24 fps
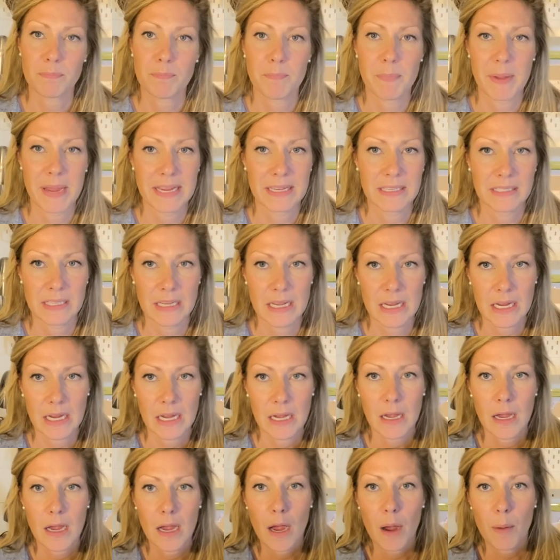basic
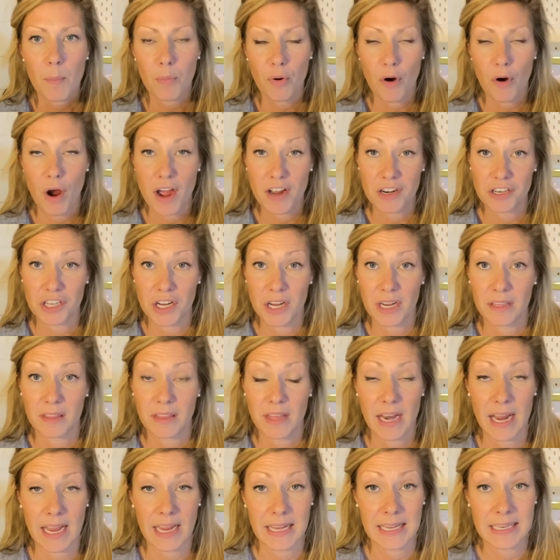project
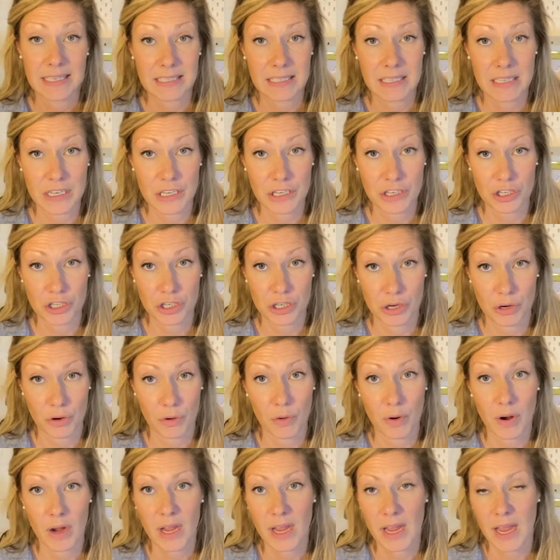that I can teach
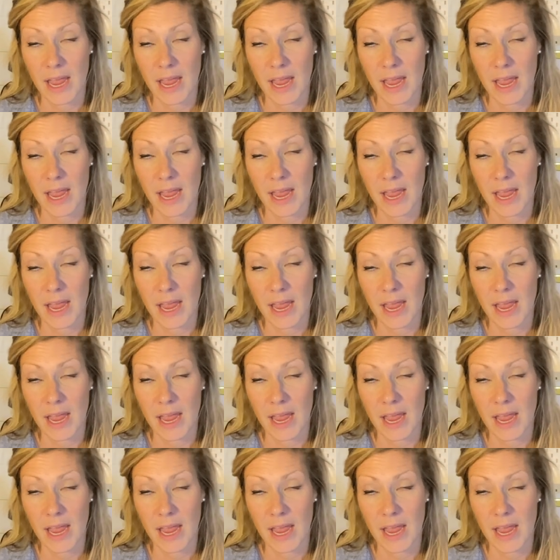you.